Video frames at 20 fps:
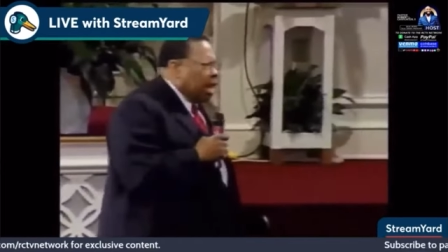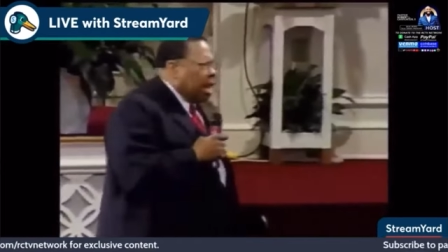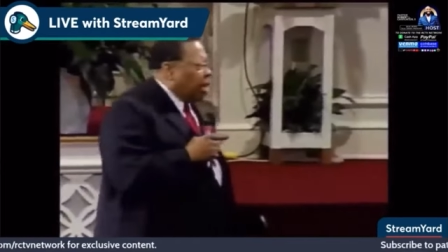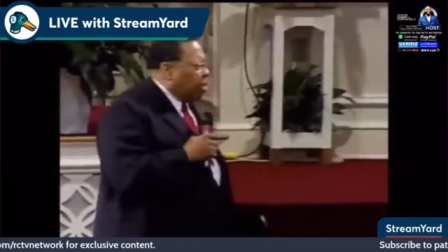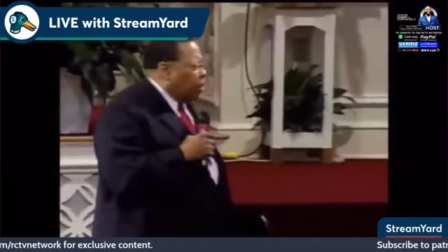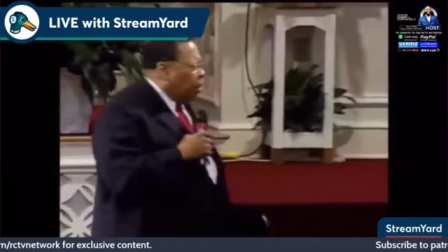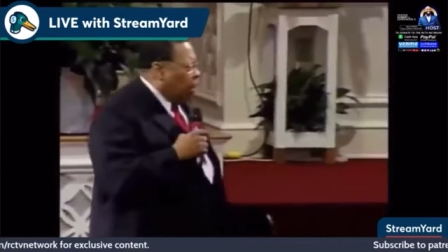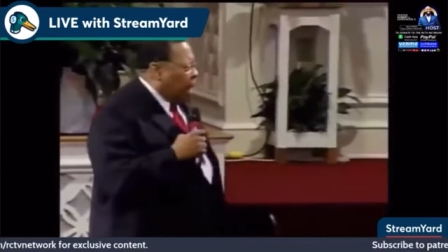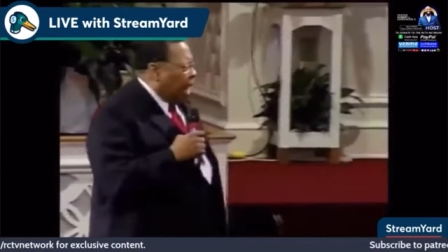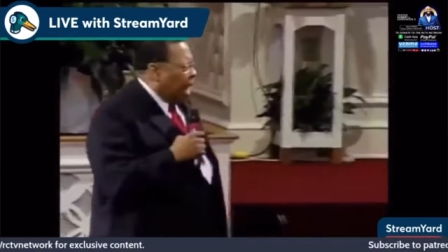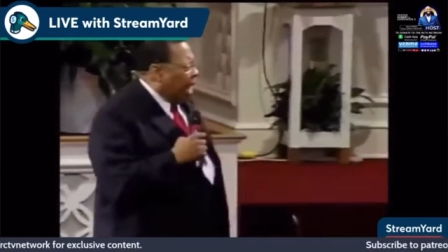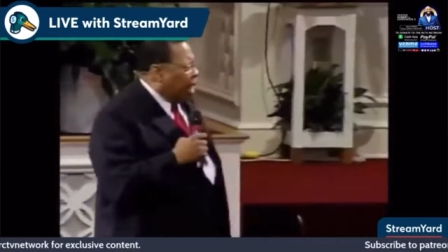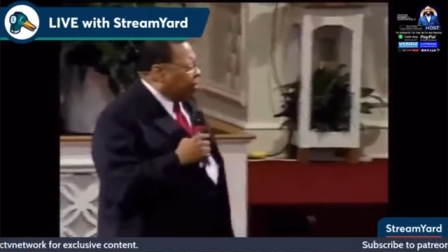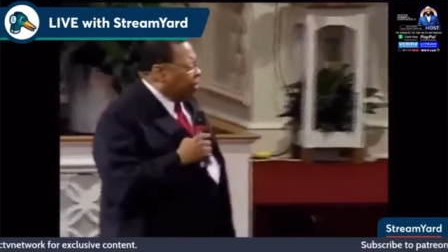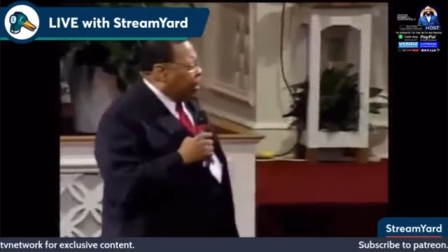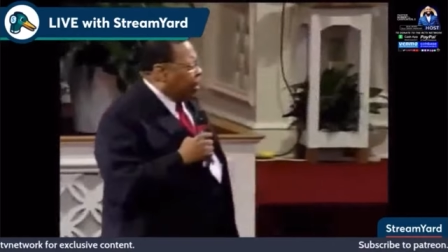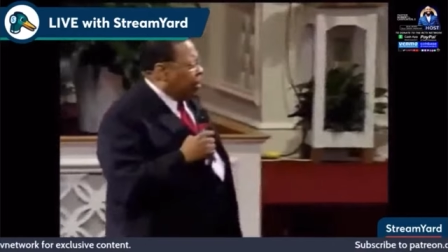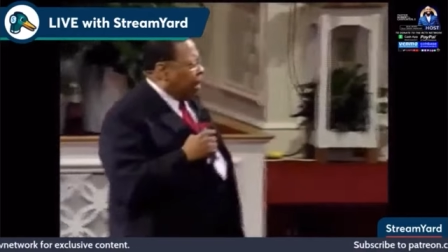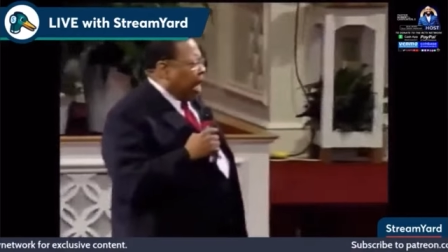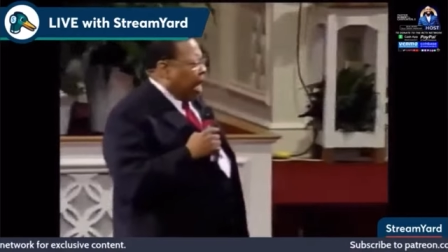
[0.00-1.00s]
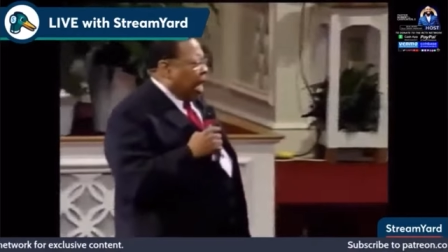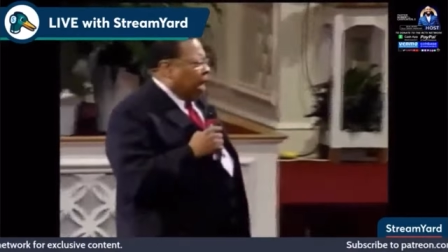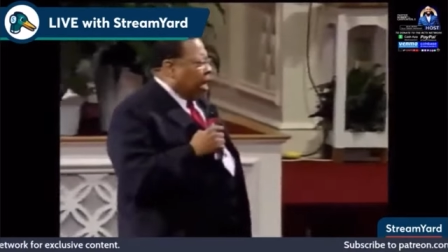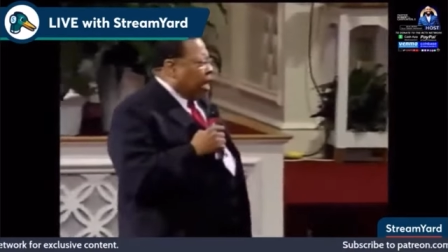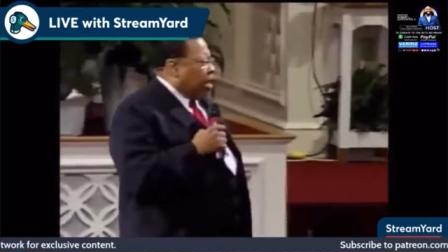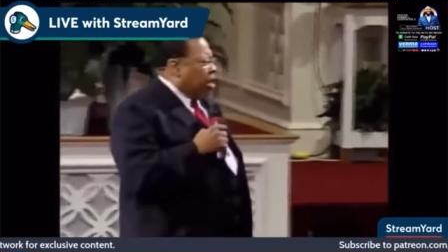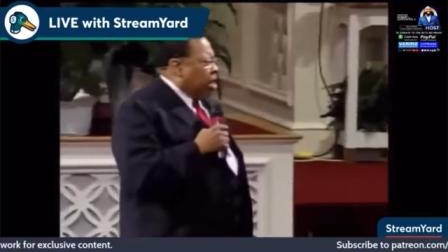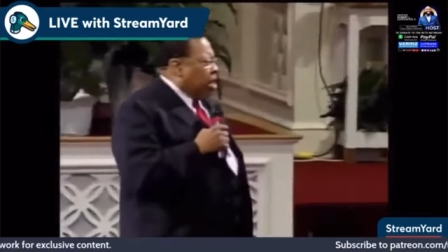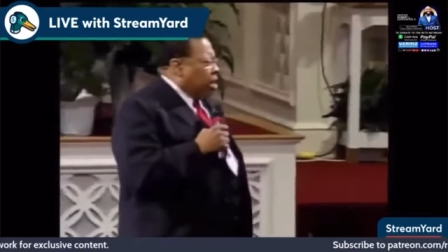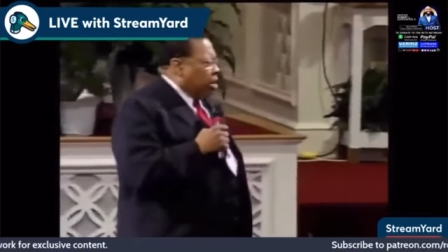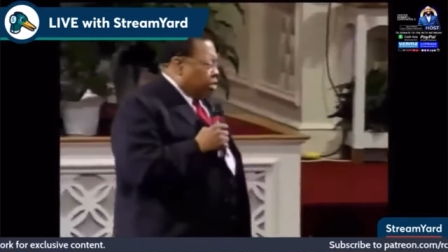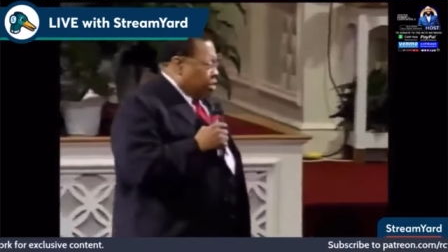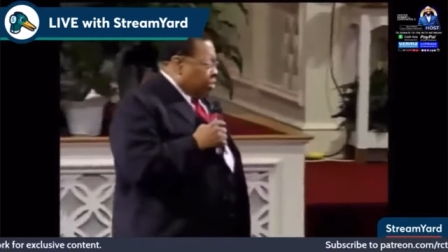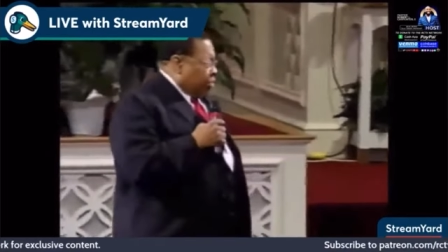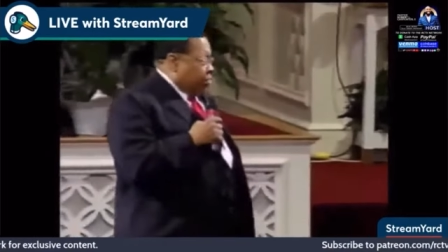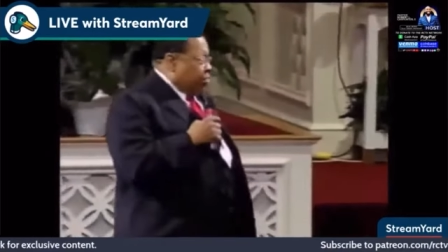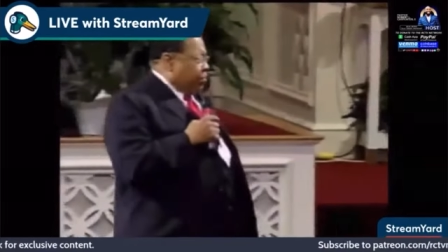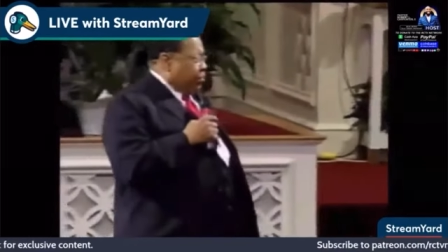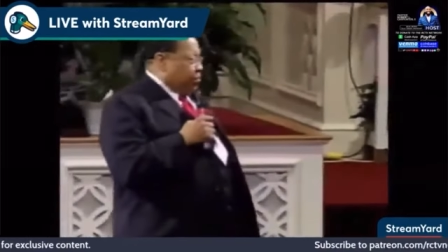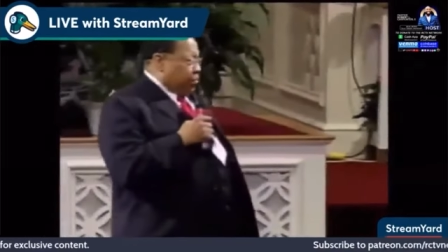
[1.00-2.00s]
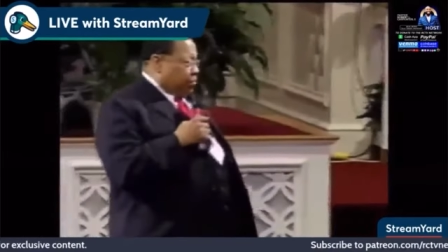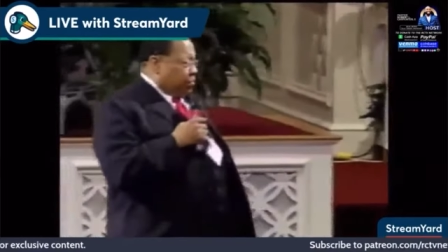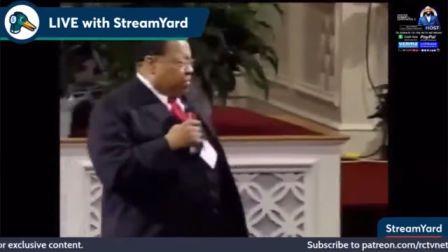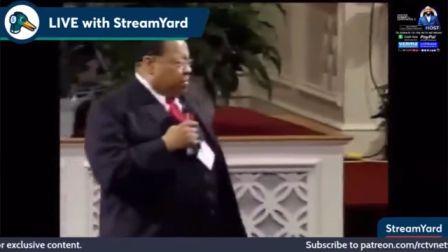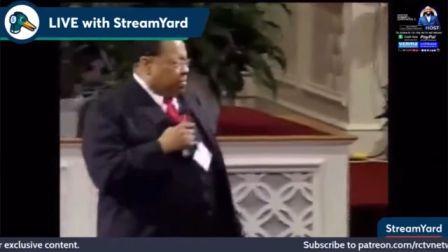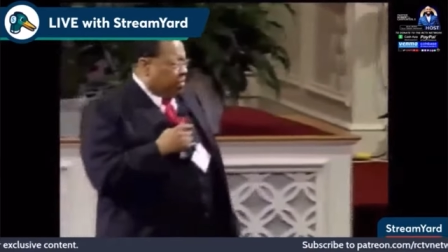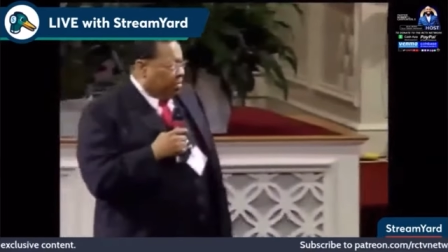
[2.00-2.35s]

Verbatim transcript: That Negro had some kind of tune.